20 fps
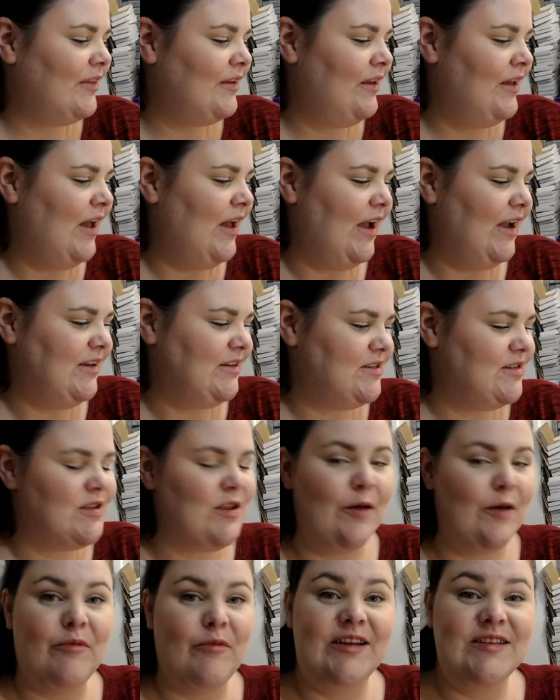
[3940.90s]
It's just like
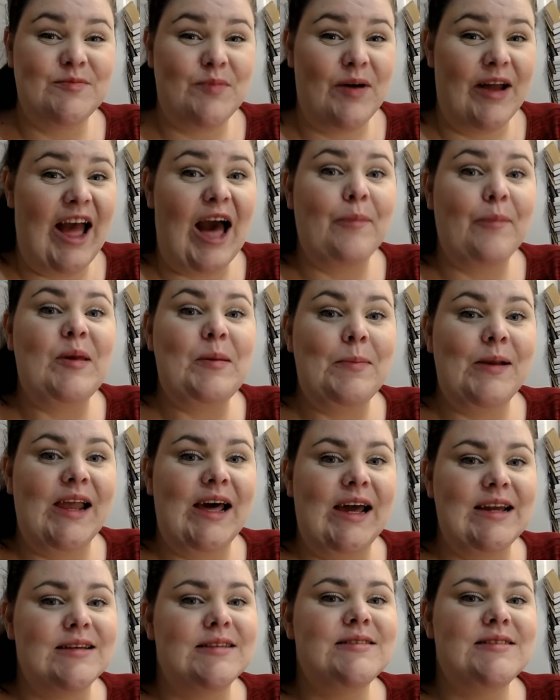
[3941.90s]
it's my happy
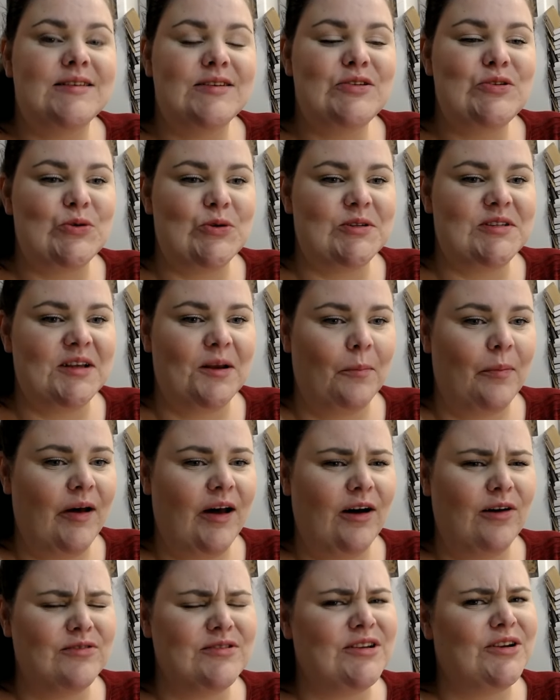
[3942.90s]
place, sorting
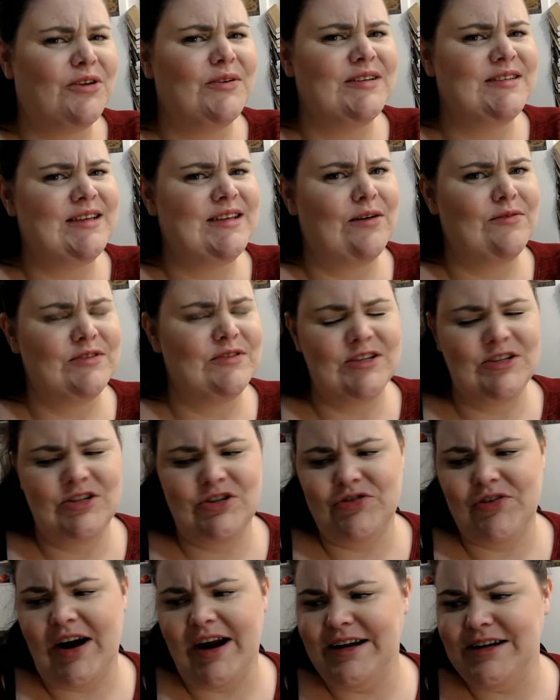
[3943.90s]
pearls. I know it sounds
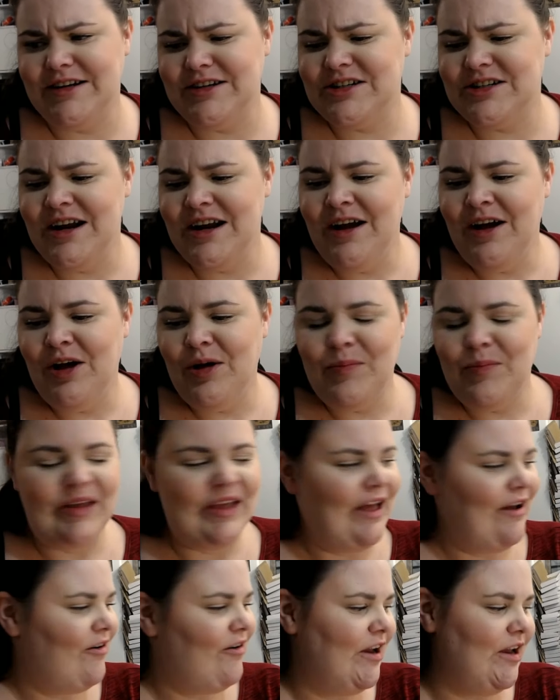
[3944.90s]
strange, but yeah,
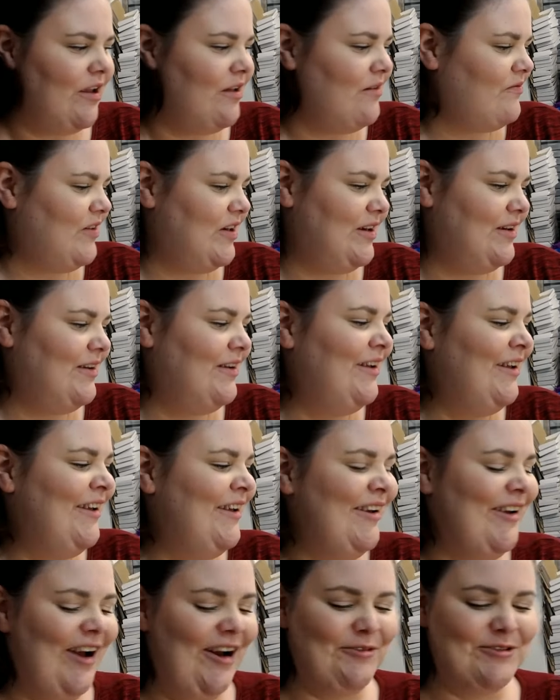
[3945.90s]
I love it.
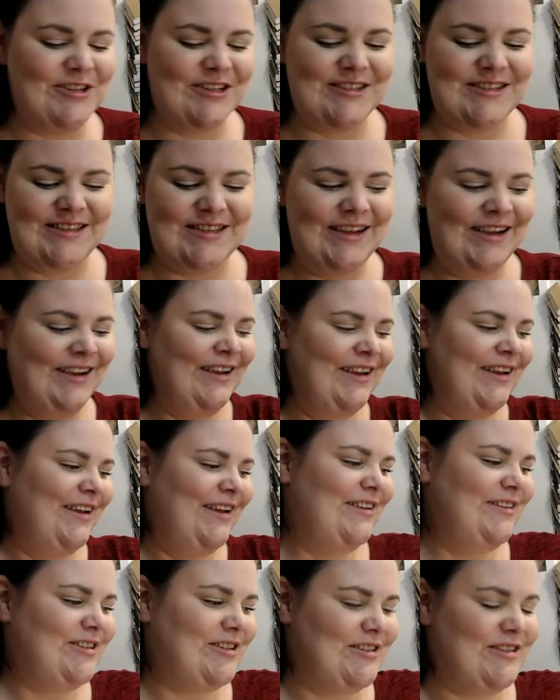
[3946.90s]
I'll just
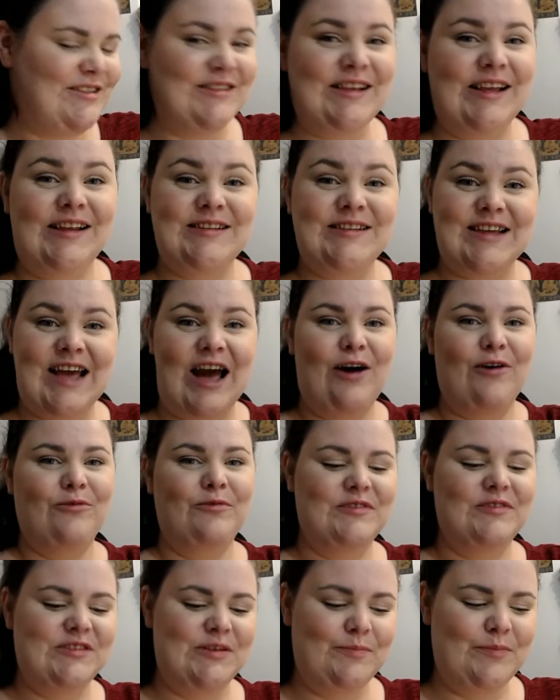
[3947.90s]
sit down with
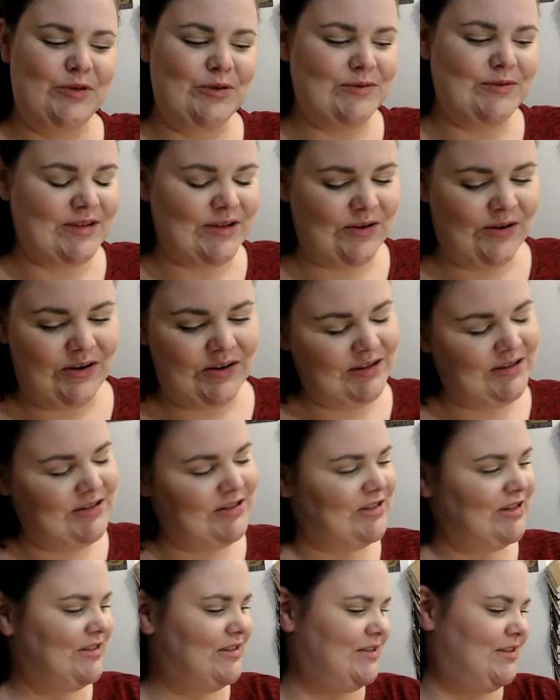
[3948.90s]
some music on and
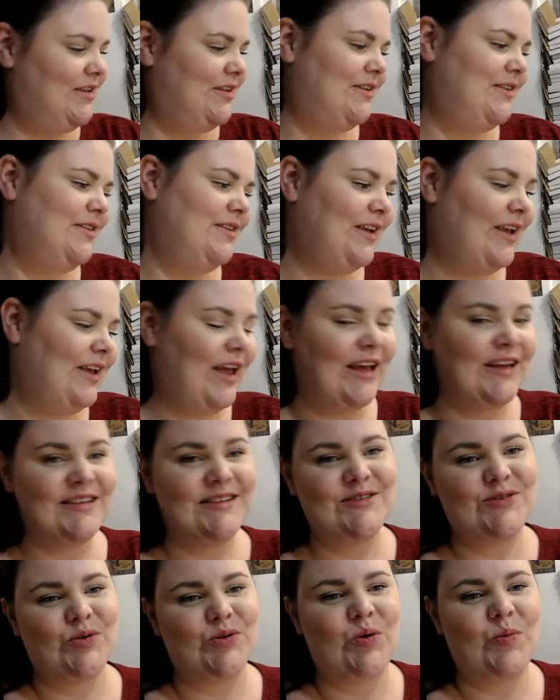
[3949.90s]
just, yeah,
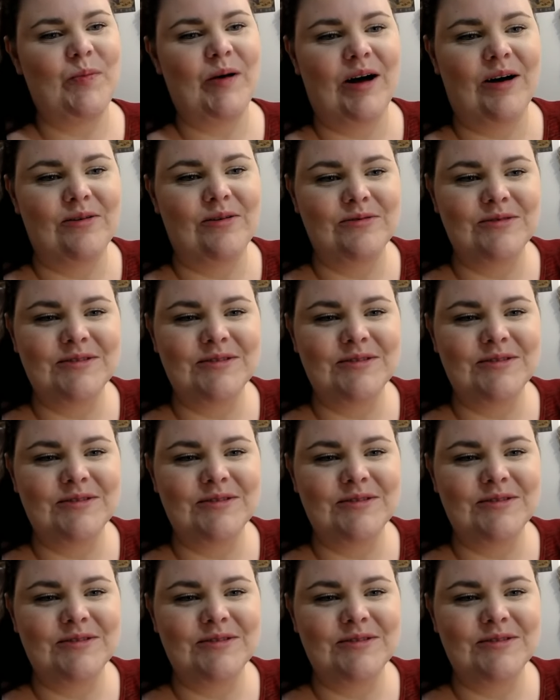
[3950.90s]
sort pearls.